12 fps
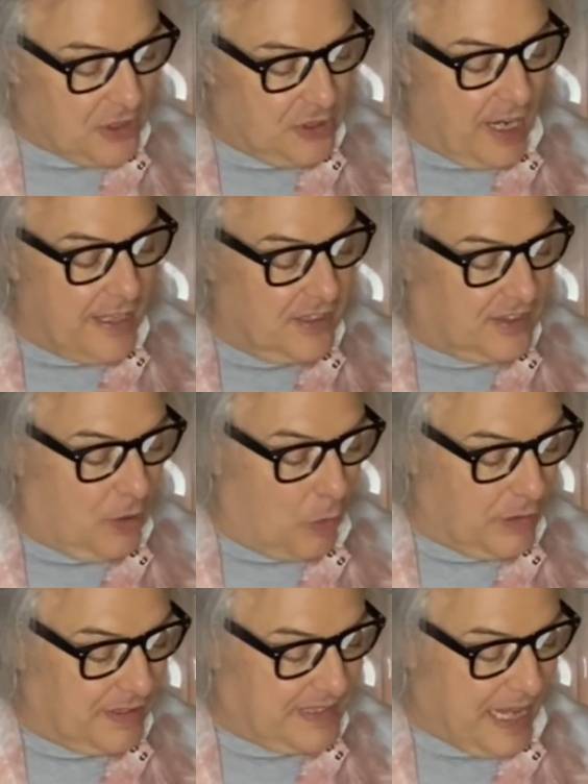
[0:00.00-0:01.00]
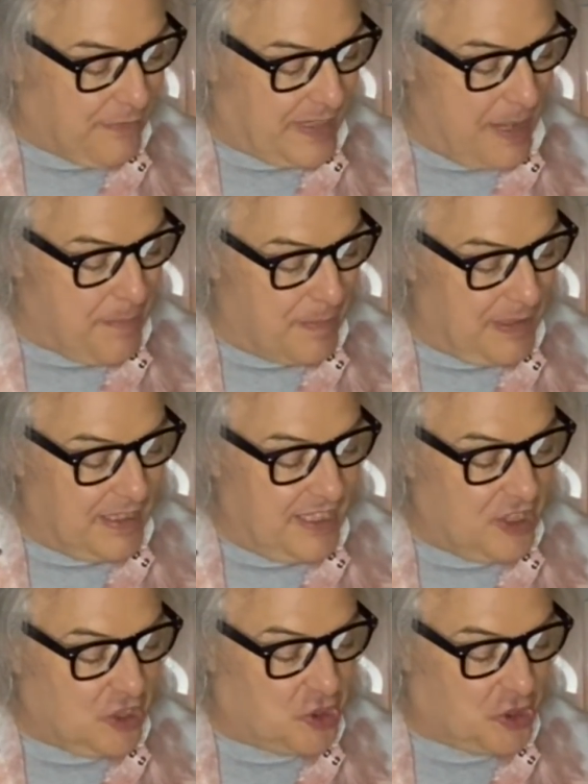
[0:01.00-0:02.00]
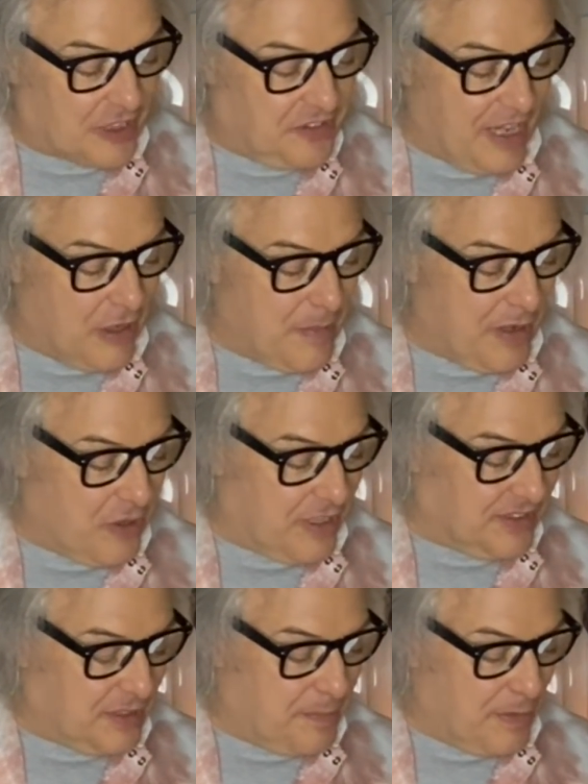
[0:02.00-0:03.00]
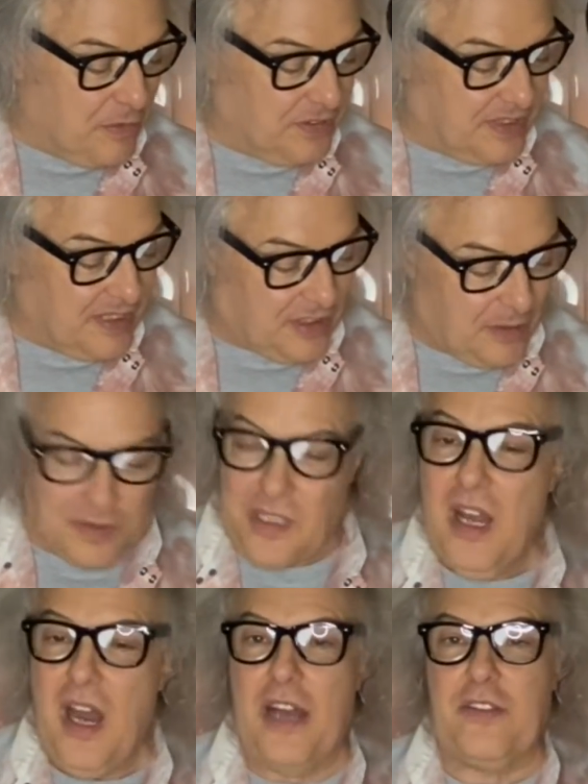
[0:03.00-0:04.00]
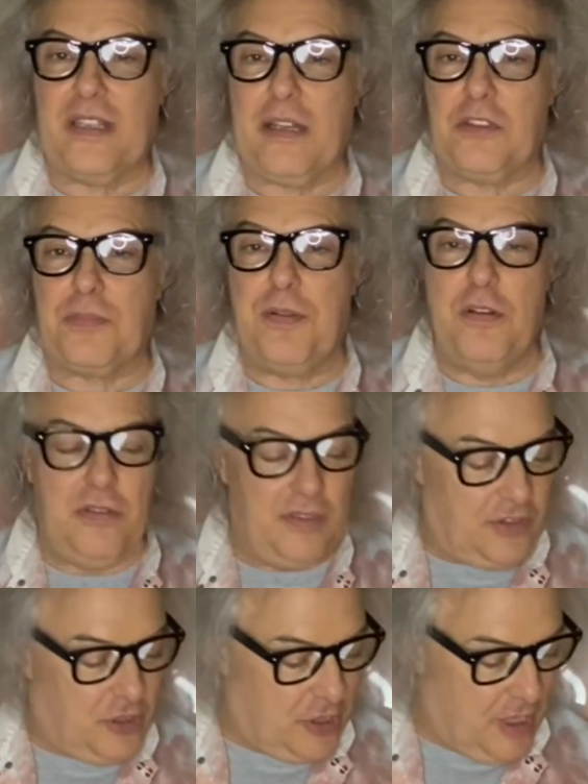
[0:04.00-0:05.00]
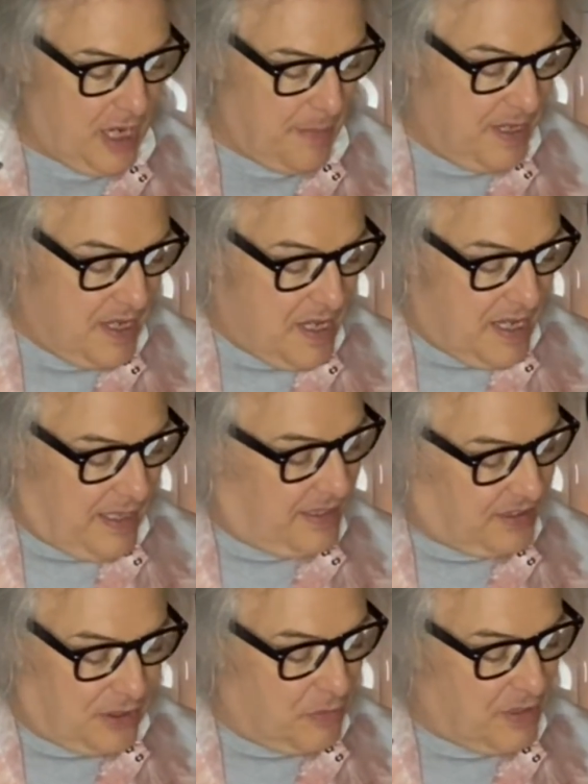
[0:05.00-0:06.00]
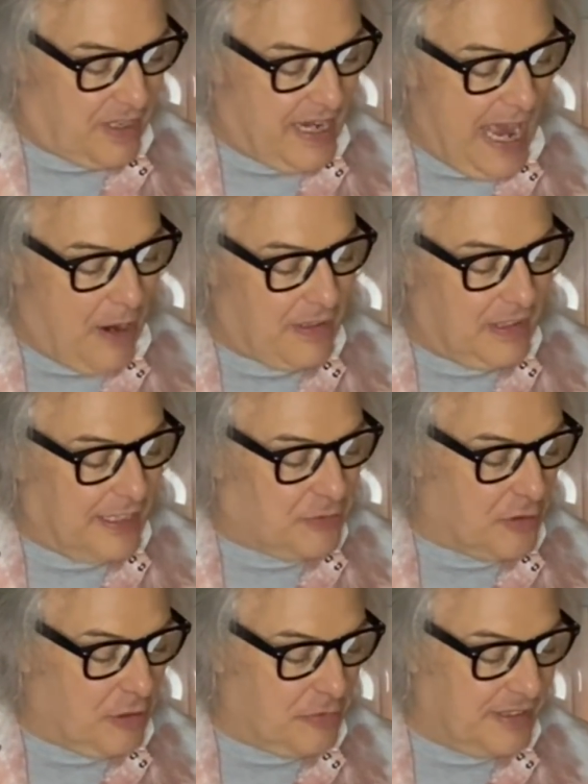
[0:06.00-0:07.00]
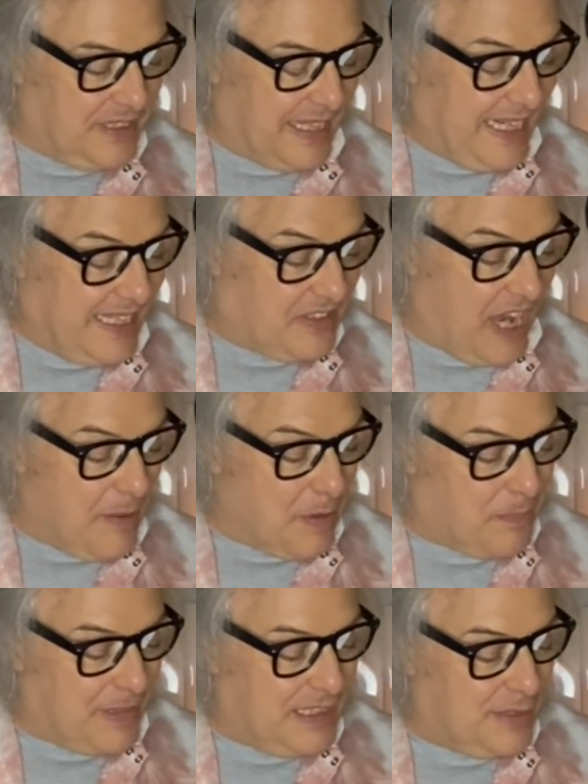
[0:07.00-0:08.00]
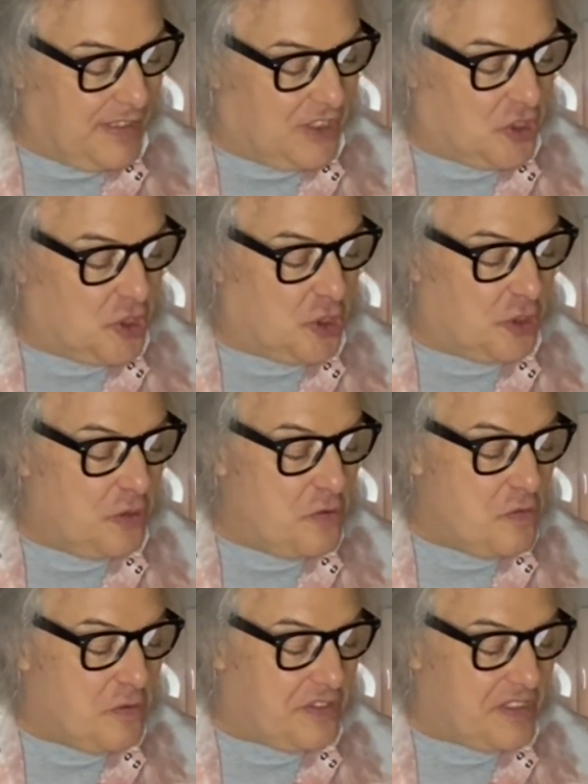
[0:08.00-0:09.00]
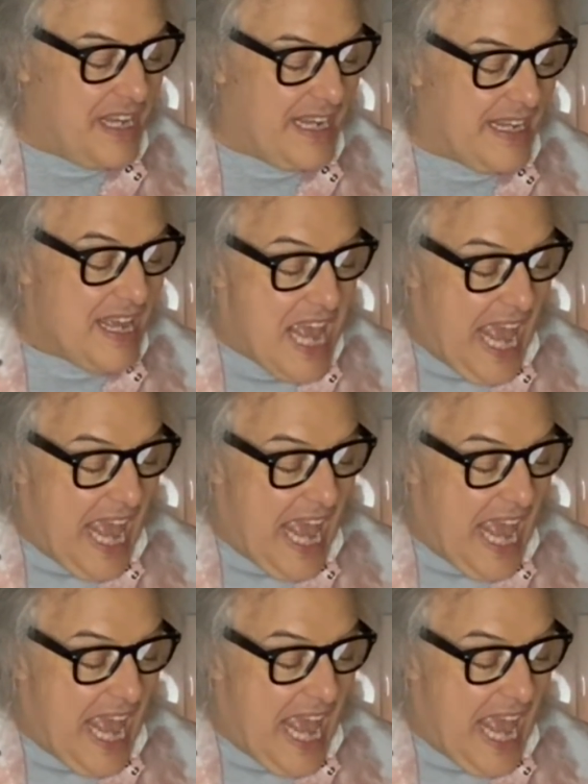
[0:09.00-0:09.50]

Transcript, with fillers: China's goal is to have capability to shut down America's computer systems. I thought that was Putin's job, and he's doing it now. An electrical grids at any time or place of its choosing.